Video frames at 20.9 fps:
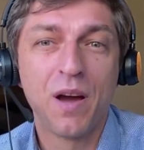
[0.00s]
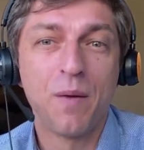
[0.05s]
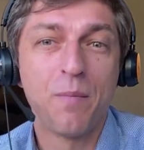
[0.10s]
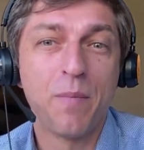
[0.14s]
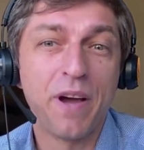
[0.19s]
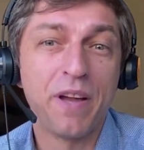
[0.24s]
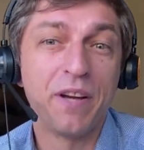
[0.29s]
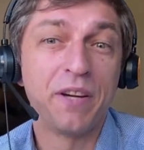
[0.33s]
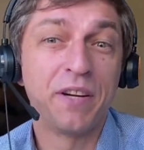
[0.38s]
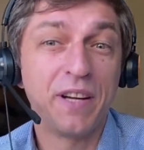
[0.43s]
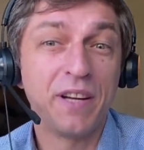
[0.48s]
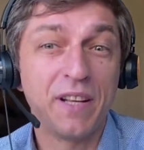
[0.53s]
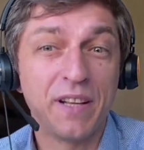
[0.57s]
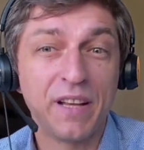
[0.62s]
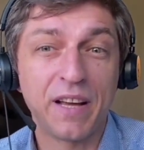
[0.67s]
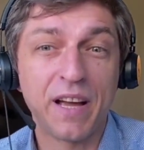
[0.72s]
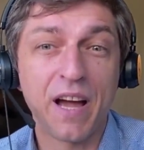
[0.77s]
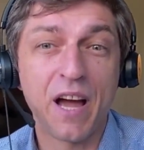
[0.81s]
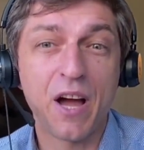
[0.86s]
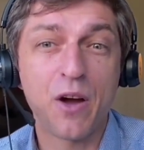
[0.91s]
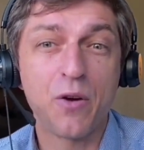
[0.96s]
my real
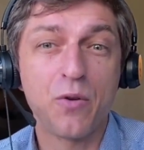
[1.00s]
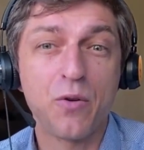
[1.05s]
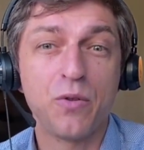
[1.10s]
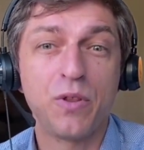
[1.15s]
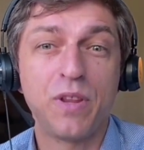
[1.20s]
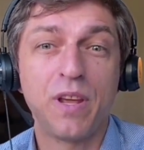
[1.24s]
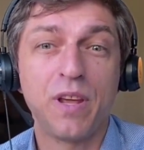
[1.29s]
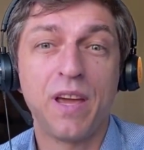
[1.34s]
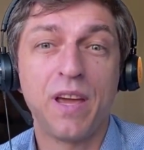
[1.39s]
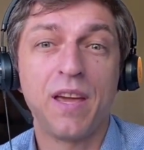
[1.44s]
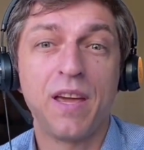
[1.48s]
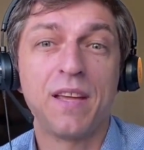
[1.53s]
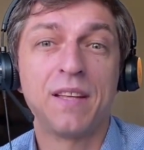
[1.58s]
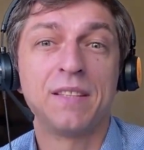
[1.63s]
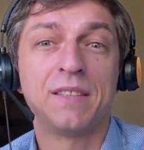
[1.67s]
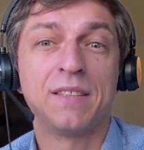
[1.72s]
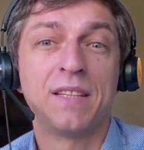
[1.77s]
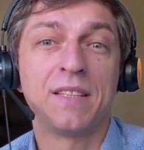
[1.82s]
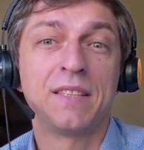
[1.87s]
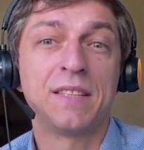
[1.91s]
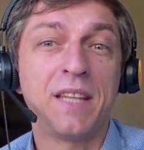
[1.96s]
account and
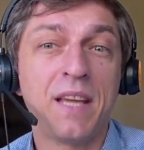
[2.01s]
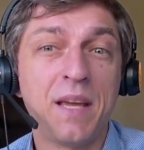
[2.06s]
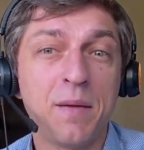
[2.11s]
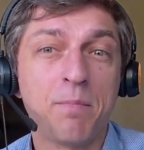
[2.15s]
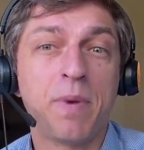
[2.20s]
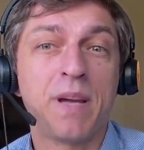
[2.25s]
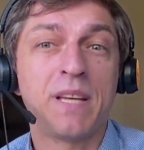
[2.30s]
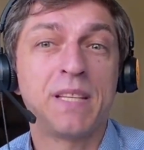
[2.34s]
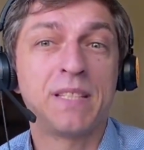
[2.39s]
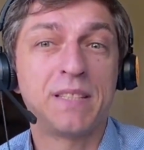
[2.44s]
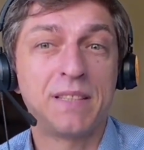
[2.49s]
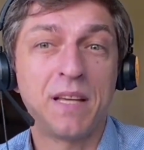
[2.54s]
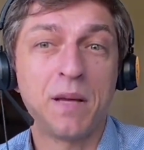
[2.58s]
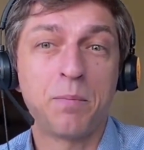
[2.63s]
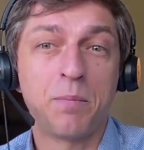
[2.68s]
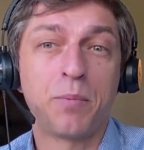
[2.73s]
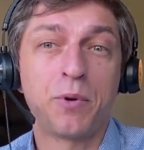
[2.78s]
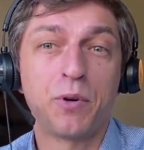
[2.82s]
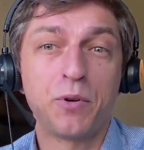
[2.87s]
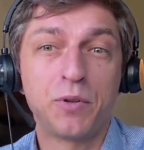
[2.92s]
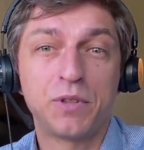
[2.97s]
the
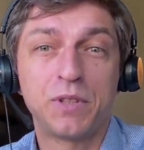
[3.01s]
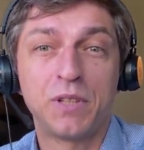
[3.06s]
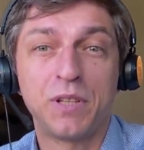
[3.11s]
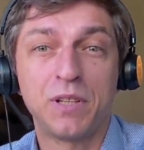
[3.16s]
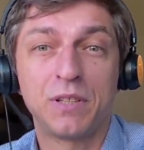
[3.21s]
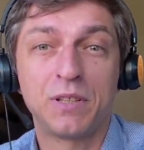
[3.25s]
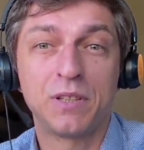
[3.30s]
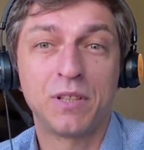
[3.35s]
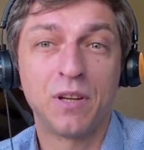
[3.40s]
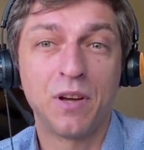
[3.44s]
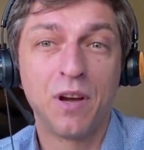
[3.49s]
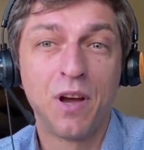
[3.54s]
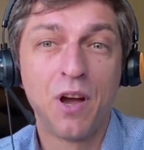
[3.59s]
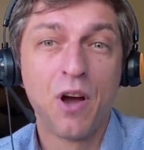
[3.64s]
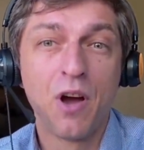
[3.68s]
step-by-step process